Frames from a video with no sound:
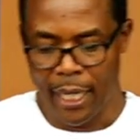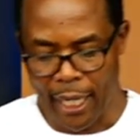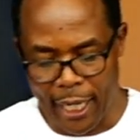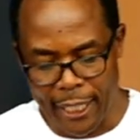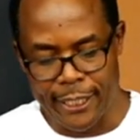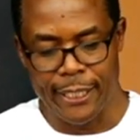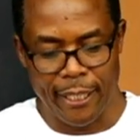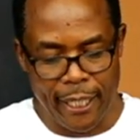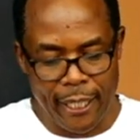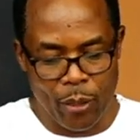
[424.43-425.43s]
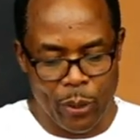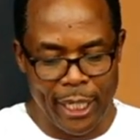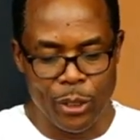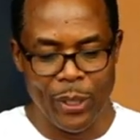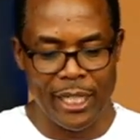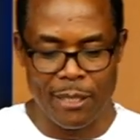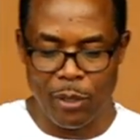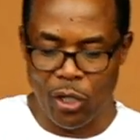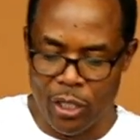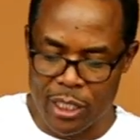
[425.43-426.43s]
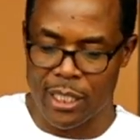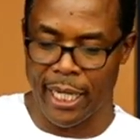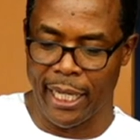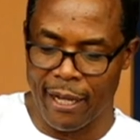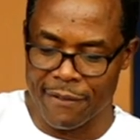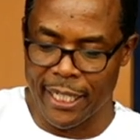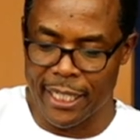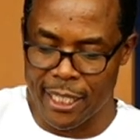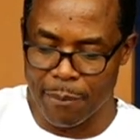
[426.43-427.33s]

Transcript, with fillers: and we are doing this because, like I've said, it's